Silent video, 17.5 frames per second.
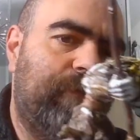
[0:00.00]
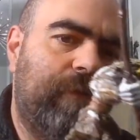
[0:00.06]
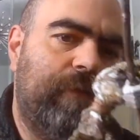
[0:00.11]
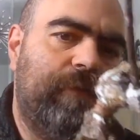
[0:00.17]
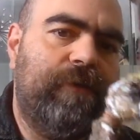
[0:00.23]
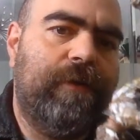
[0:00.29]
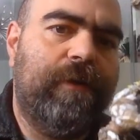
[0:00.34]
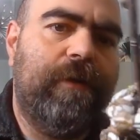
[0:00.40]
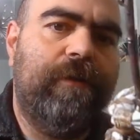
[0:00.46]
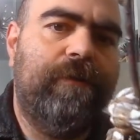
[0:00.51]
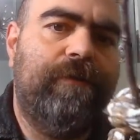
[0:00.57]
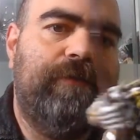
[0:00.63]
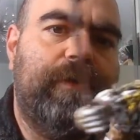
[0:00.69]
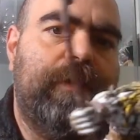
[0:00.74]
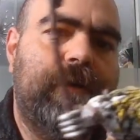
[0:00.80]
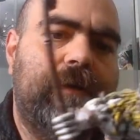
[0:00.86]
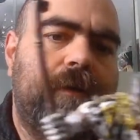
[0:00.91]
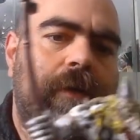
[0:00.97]
fun stuff,
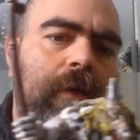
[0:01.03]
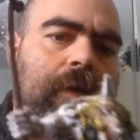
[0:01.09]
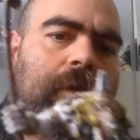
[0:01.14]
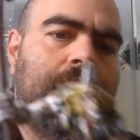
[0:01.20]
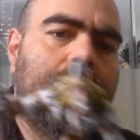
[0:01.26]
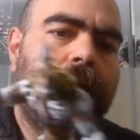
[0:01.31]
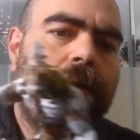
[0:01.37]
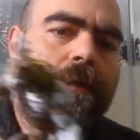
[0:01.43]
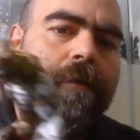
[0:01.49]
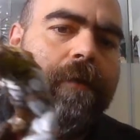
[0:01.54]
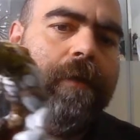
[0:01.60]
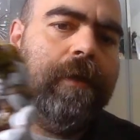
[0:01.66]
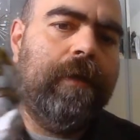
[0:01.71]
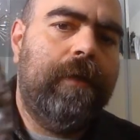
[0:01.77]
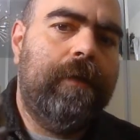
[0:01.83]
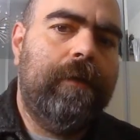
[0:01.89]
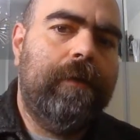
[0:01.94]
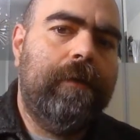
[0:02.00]
and
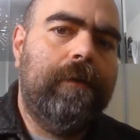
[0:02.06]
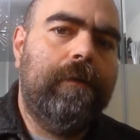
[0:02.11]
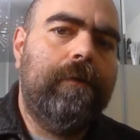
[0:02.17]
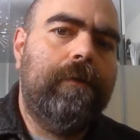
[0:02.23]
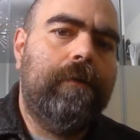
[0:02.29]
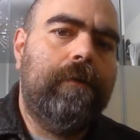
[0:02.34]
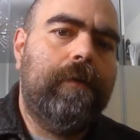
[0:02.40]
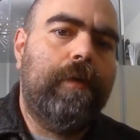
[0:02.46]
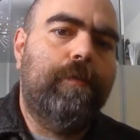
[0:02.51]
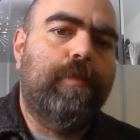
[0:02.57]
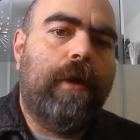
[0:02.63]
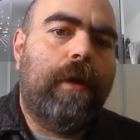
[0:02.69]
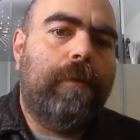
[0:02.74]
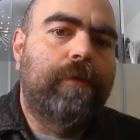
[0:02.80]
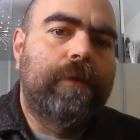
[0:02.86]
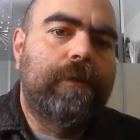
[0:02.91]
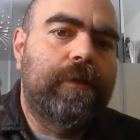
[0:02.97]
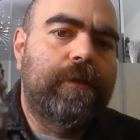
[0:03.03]
then I
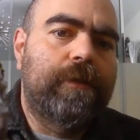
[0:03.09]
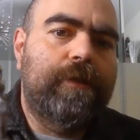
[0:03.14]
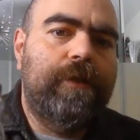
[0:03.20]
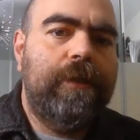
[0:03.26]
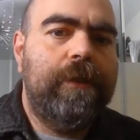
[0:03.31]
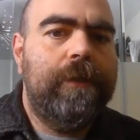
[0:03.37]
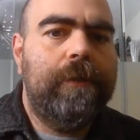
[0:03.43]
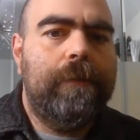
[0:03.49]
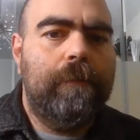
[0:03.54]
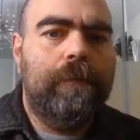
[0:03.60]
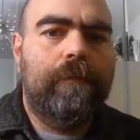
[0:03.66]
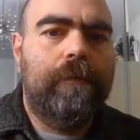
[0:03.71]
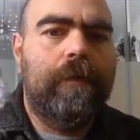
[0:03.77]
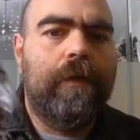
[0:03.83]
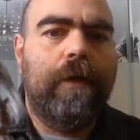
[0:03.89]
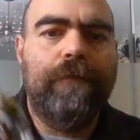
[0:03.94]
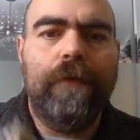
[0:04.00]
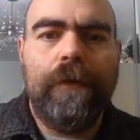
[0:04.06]
probably just cheat and
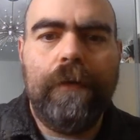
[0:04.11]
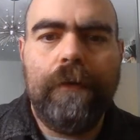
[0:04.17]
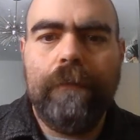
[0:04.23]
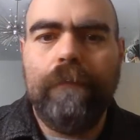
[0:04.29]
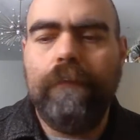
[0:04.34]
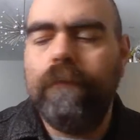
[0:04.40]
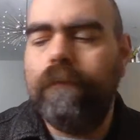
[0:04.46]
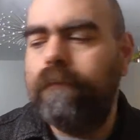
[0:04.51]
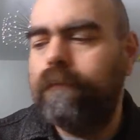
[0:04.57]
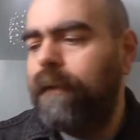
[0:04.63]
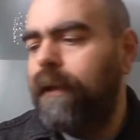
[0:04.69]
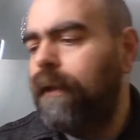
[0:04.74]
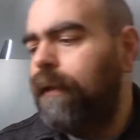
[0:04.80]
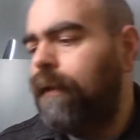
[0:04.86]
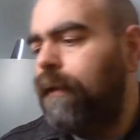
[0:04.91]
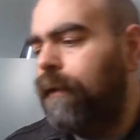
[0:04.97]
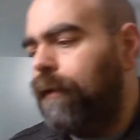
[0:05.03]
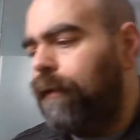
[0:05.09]
cover it in,
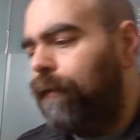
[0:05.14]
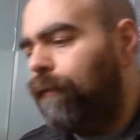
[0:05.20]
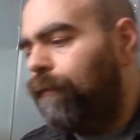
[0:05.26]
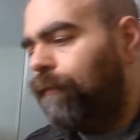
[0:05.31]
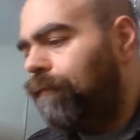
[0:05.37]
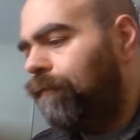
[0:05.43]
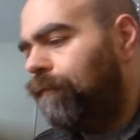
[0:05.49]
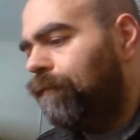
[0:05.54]
you know,